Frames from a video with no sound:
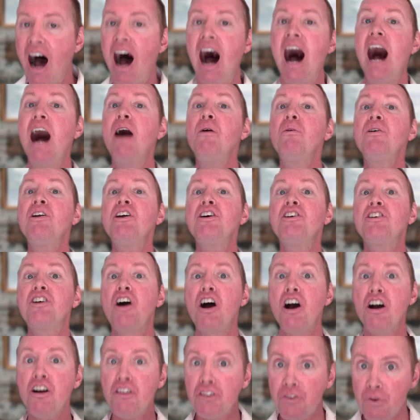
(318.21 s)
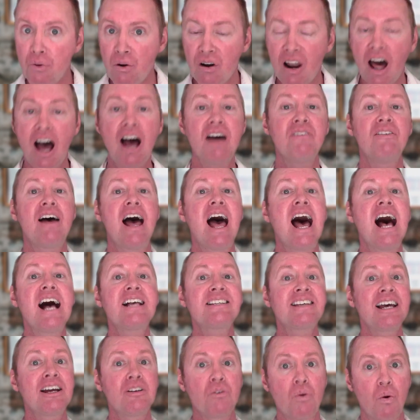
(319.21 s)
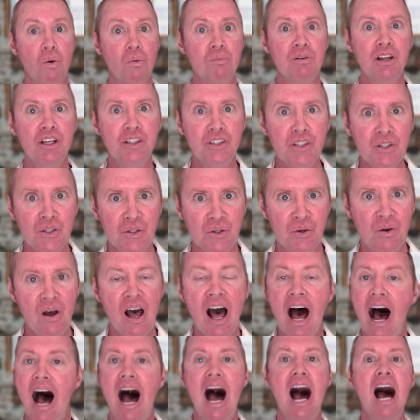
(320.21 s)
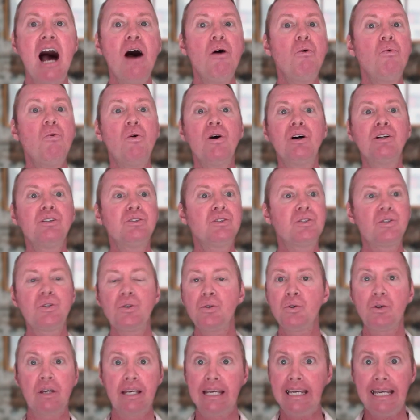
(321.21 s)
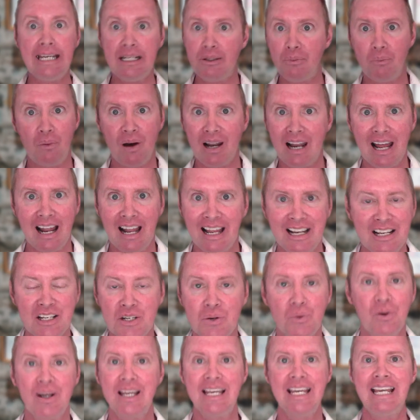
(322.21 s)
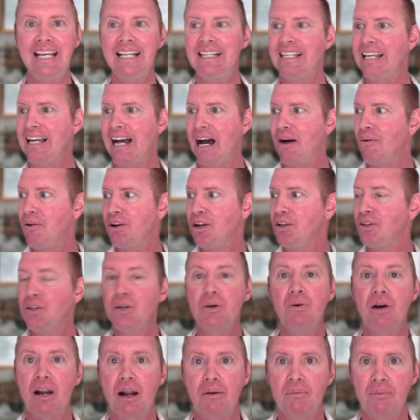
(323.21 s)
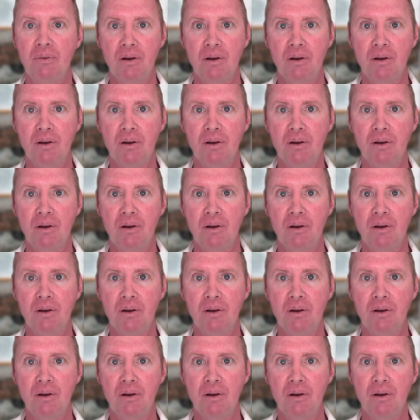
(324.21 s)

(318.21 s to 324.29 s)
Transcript: I want to go through life as I normally do. I want to eat what I enjoy eating. I want to do what I